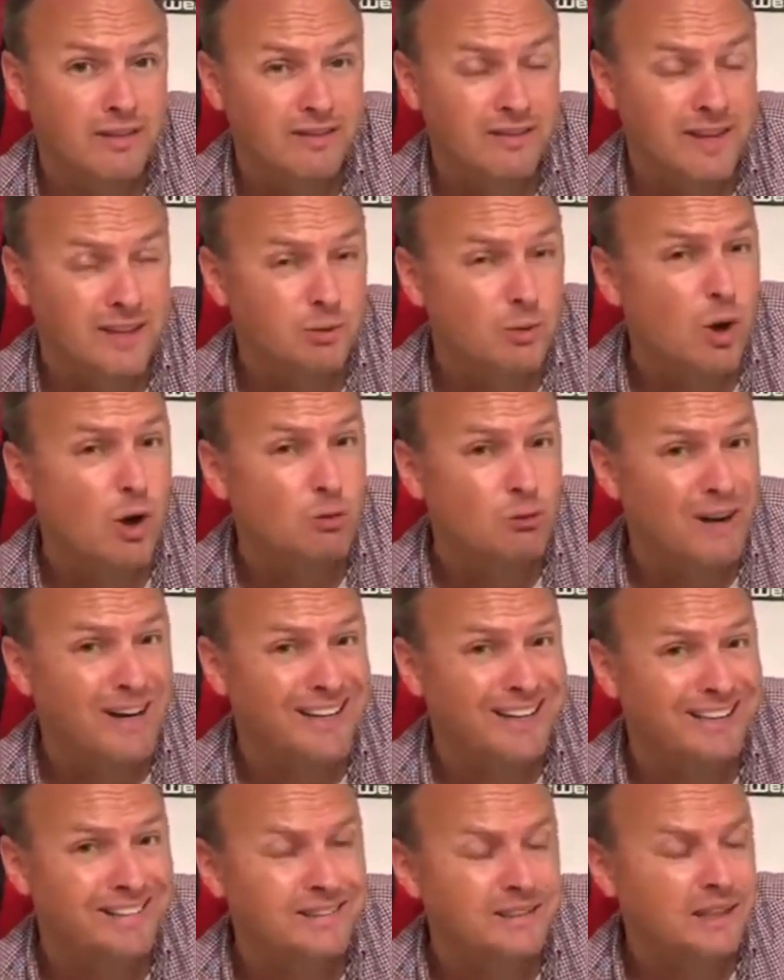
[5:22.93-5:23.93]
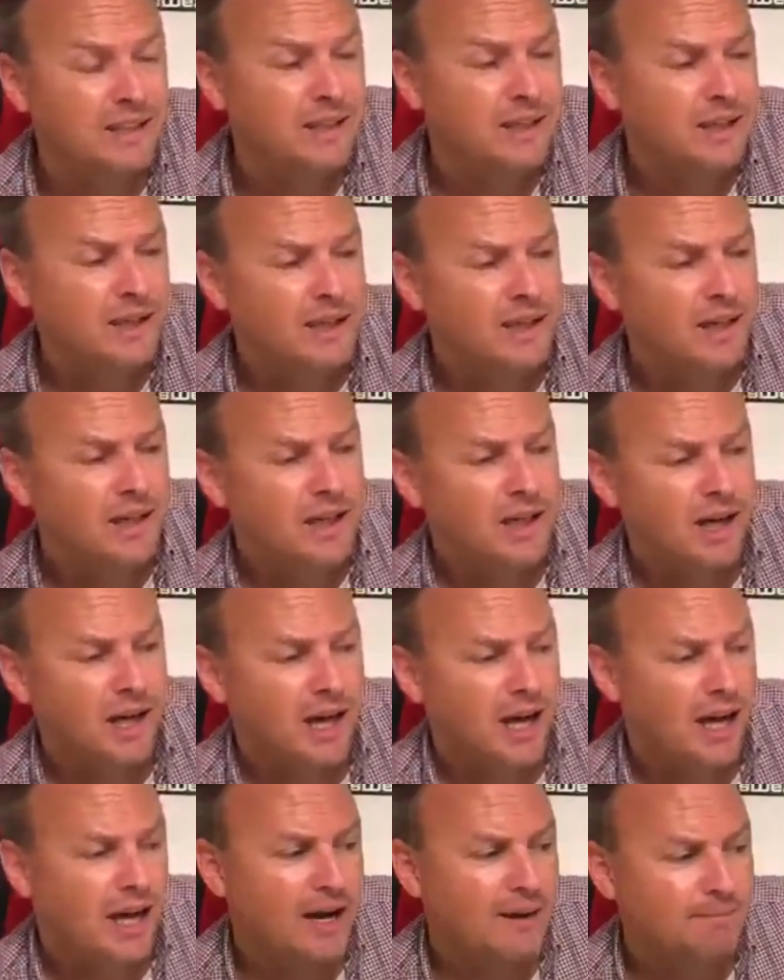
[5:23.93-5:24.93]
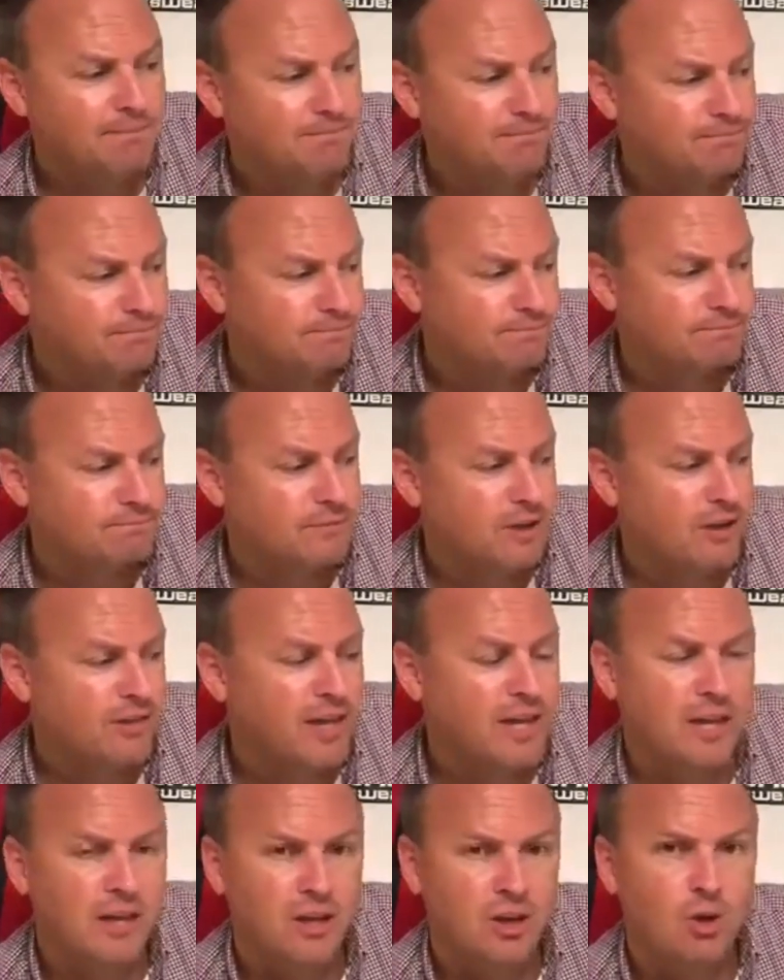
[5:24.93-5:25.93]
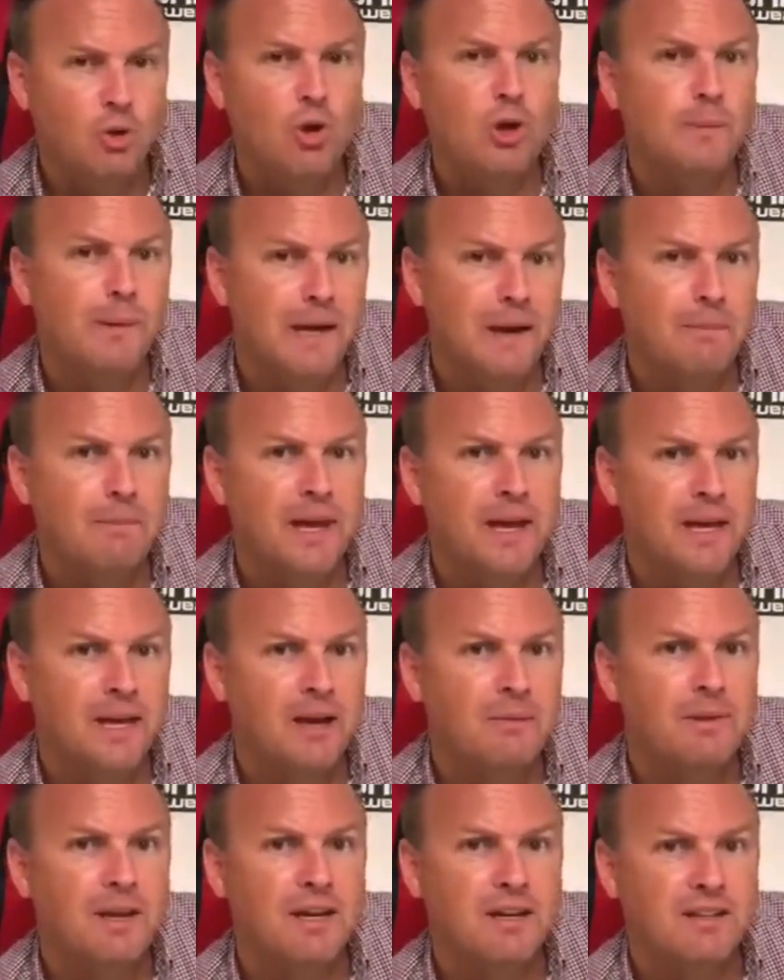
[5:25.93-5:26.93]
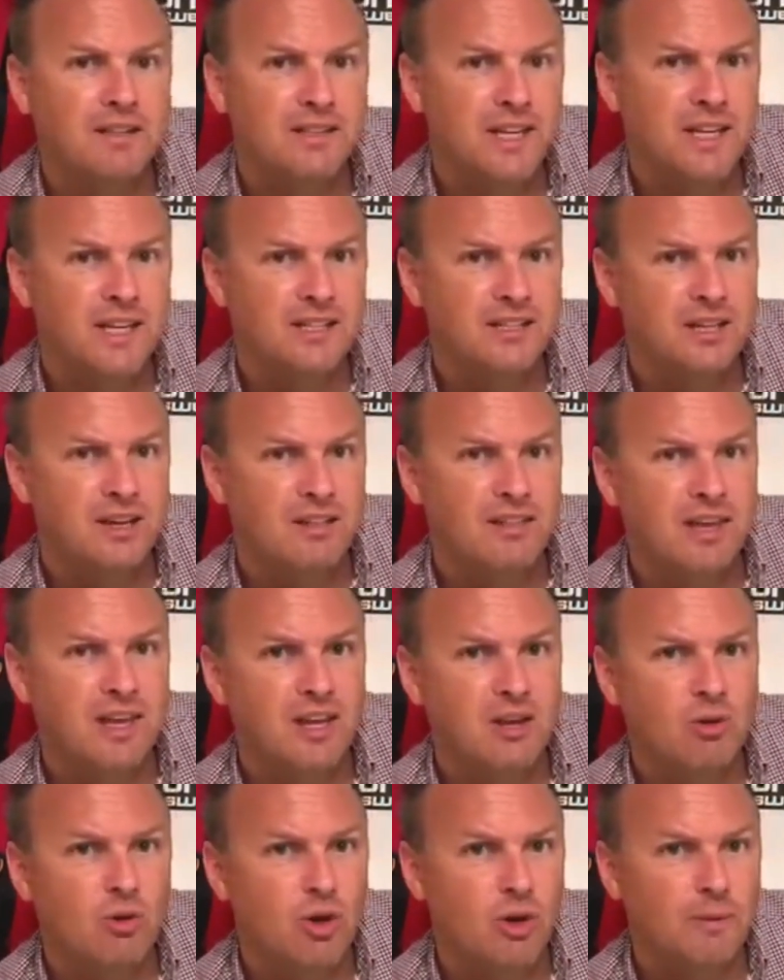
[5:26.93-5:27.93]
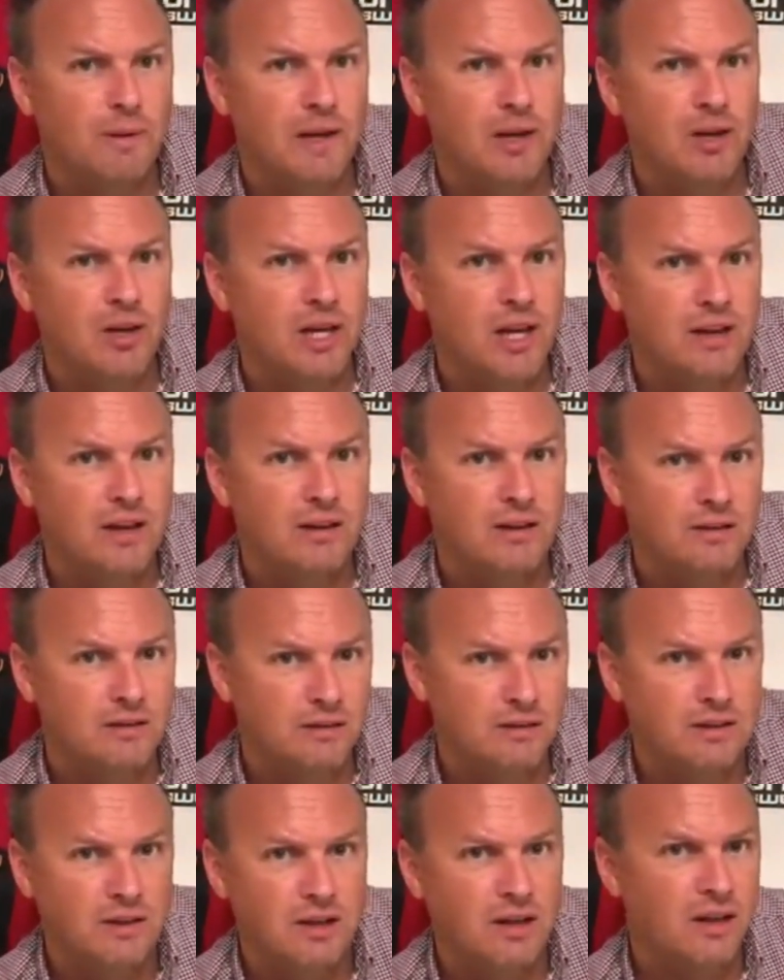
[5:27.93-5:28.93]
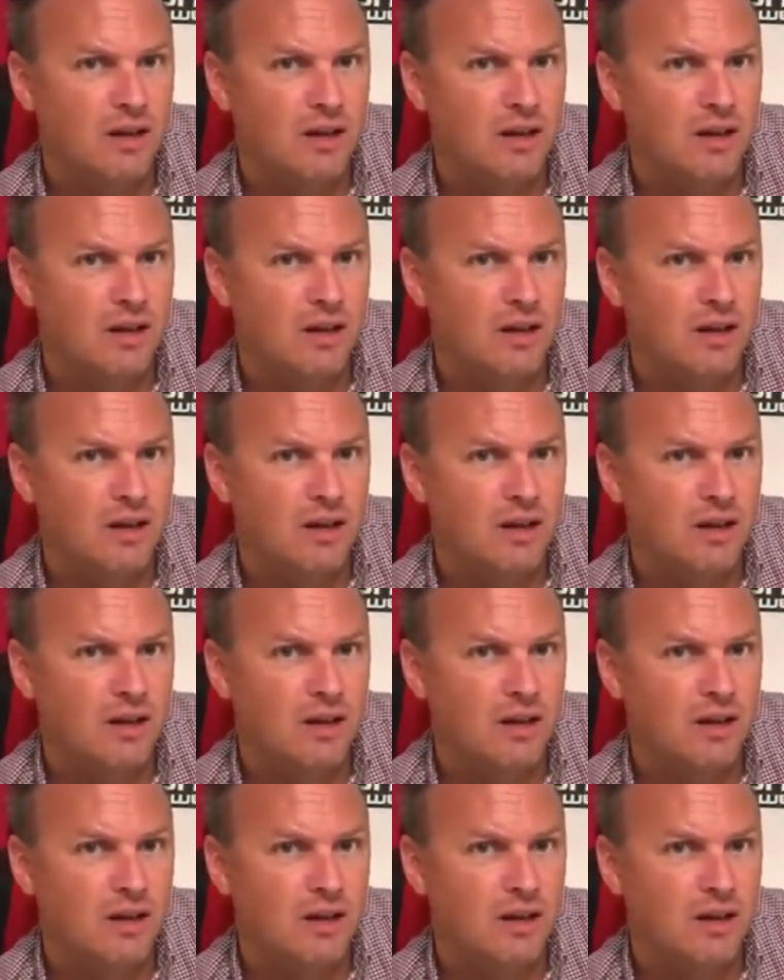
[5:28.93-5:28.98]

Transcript: That's what I reckon. I think you're going to be up there come the end of the season. I think you're going to be looking,